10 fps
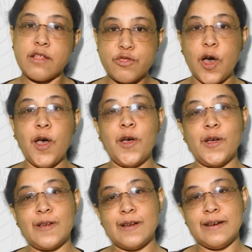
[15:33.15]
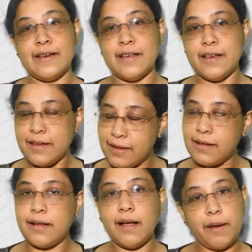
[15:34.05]
So,
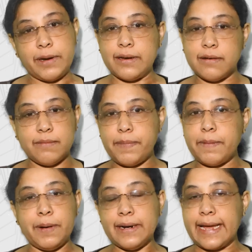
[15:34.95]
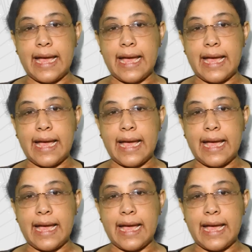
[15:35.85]
I mean, people